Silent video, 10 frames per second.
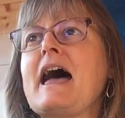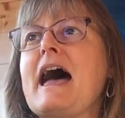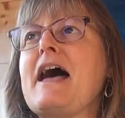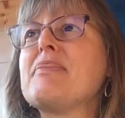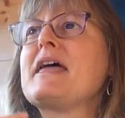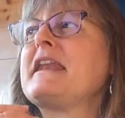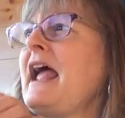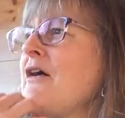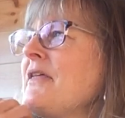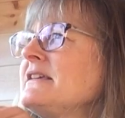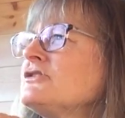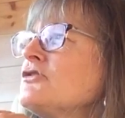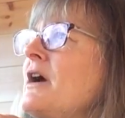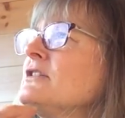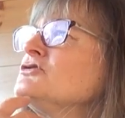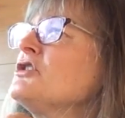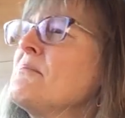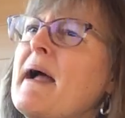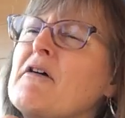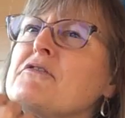and then how they scratched
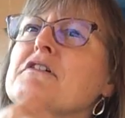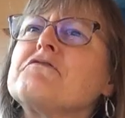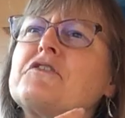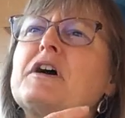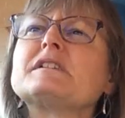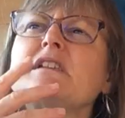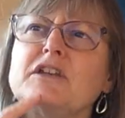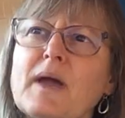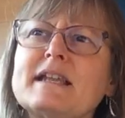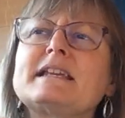your mouth at first and you had